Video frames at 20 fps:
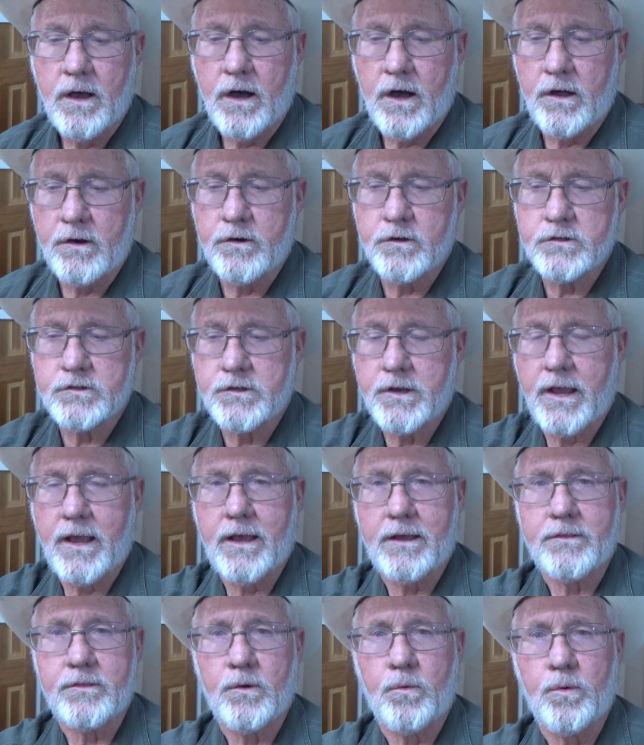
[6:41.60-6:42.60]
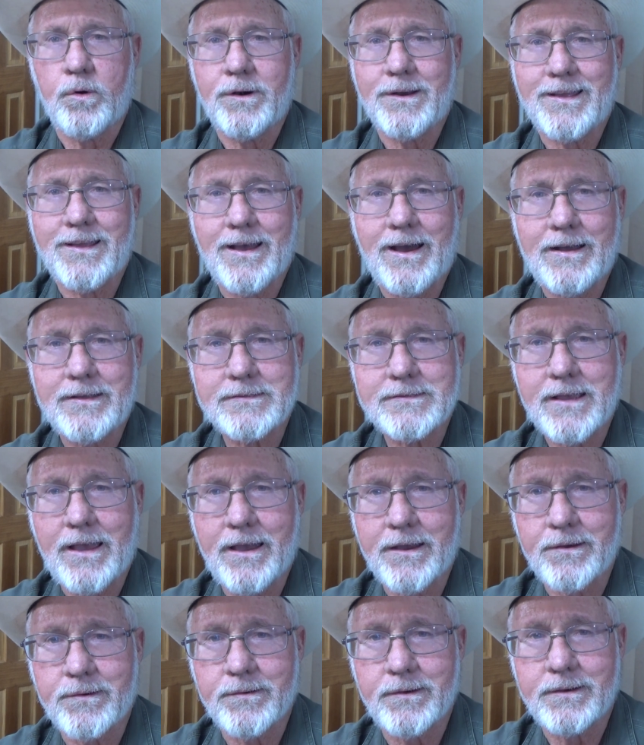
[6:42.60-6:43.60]
Understand, the Word of God's
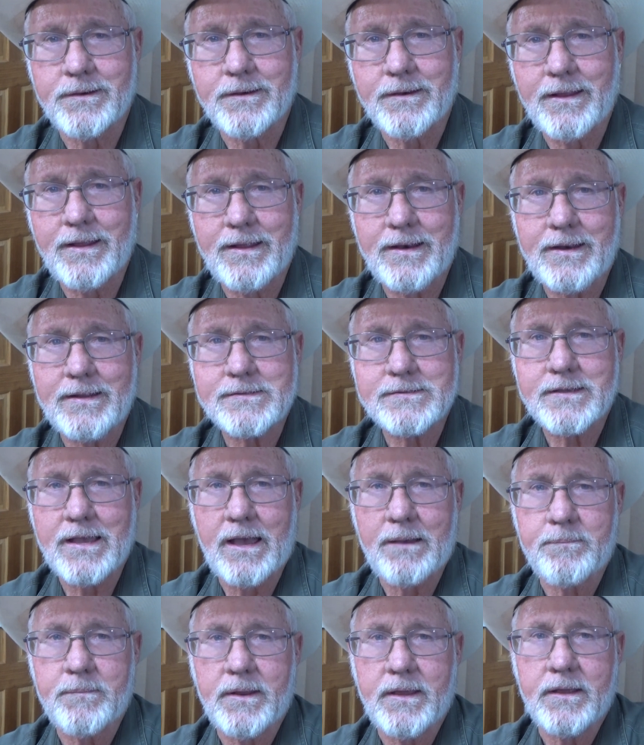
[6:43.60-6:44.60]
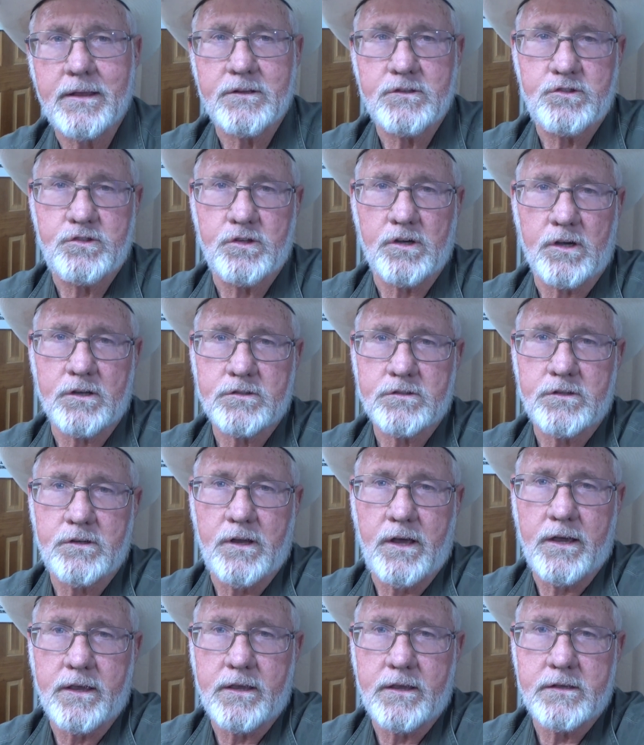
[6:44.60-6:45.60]
accurate and it's happening just
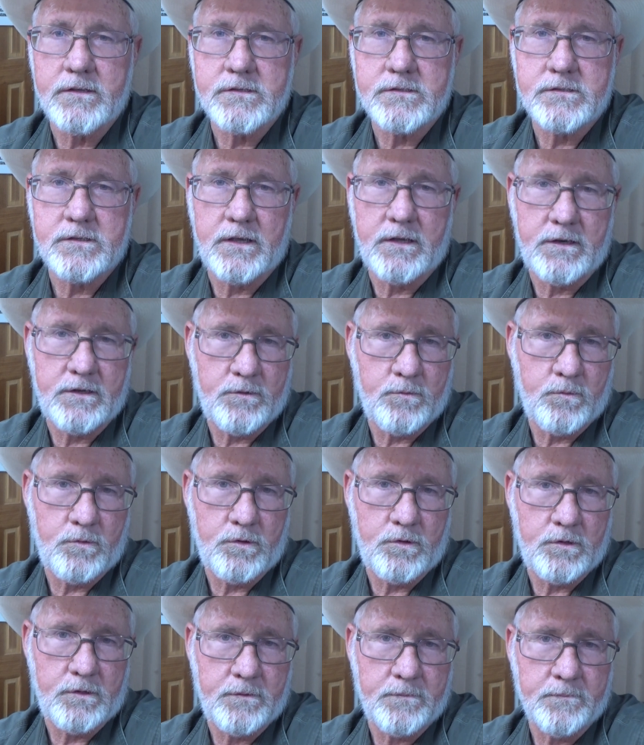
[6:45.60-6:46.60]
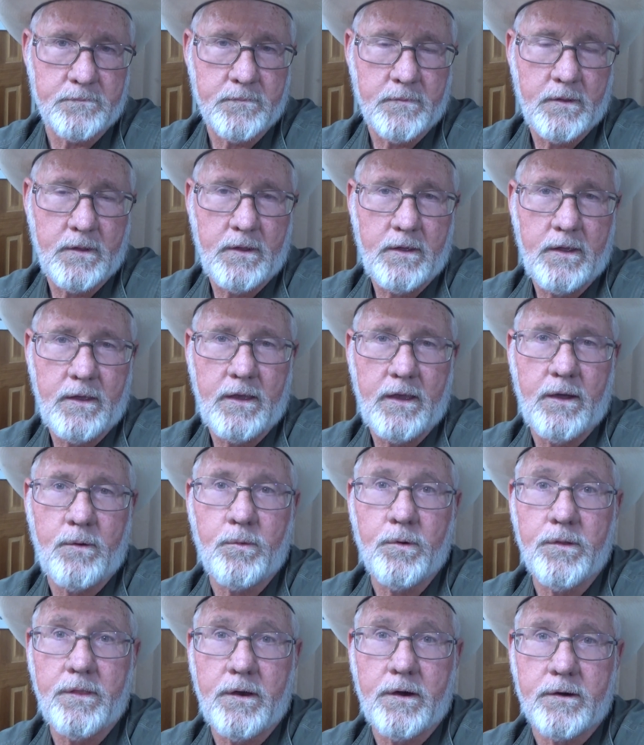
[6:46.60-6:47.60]
like it said it would. And
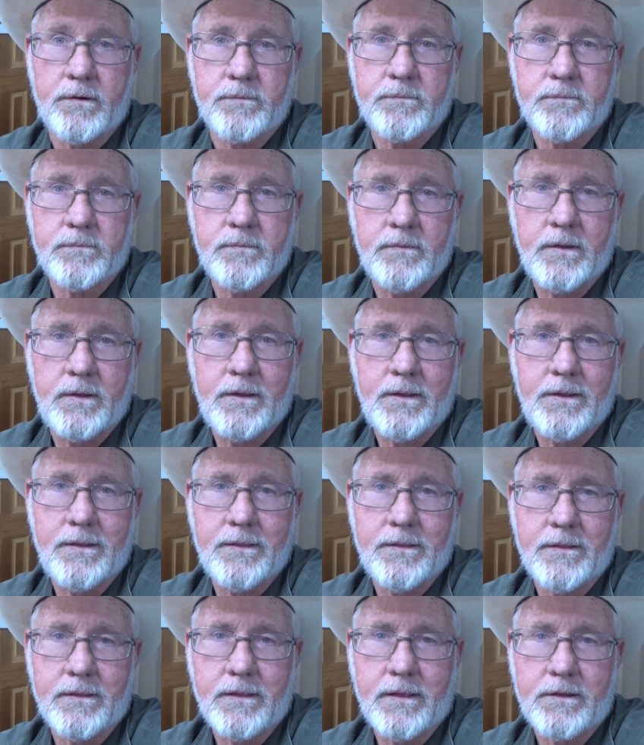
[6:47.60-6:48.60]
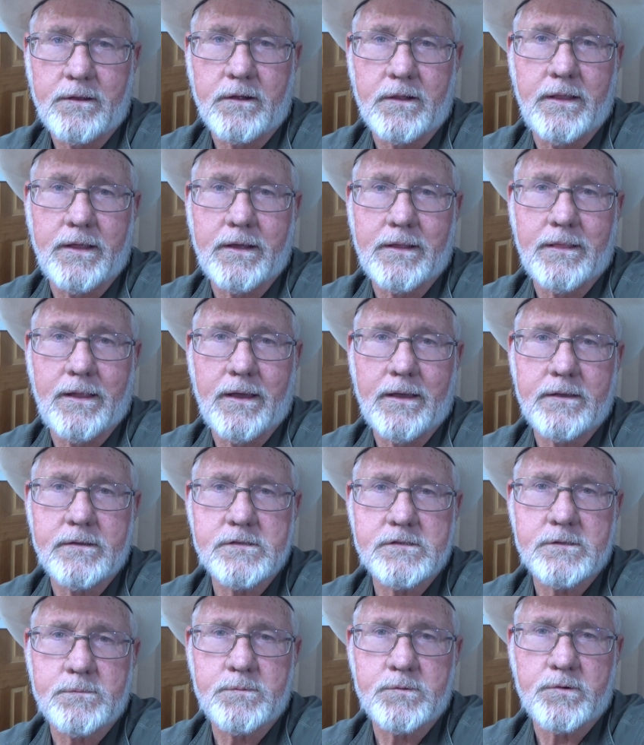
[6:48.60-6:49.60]
we're there. Click like and
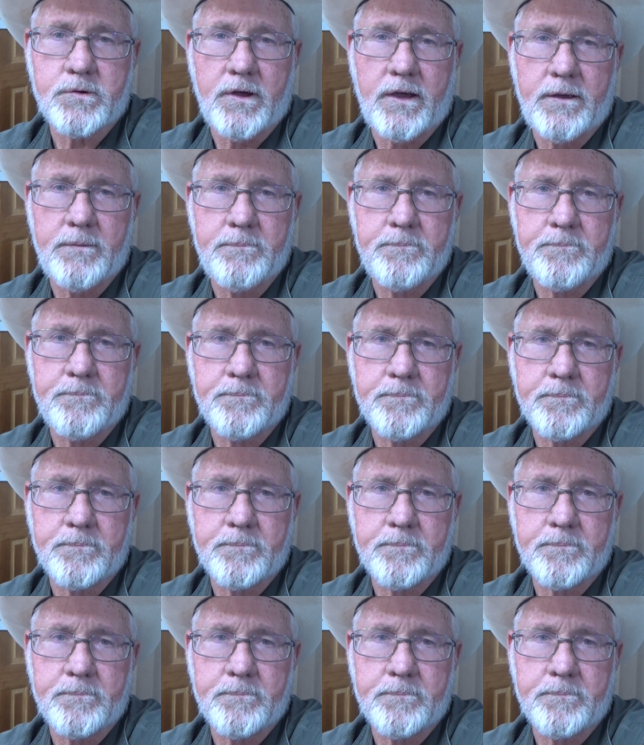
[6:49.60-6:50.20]
subscribe.